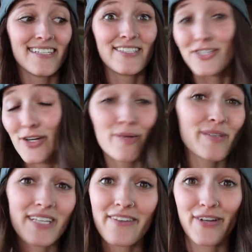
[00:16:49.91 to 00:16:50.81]

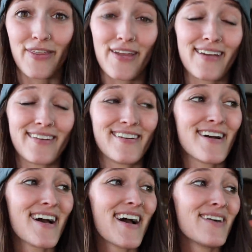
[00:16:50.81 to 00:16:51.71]
determines everything.
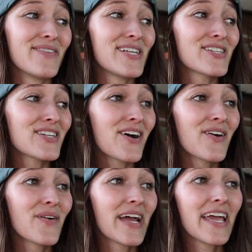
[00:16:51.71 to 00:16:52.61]
Um, and
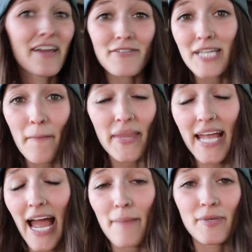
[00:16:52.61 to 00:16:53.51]
so if something
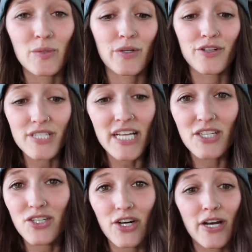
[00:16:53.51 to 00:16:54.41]
happens when your
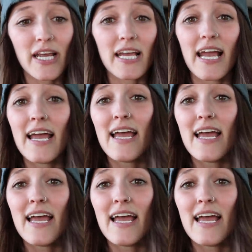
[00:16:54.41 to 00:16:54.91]
seed's starting,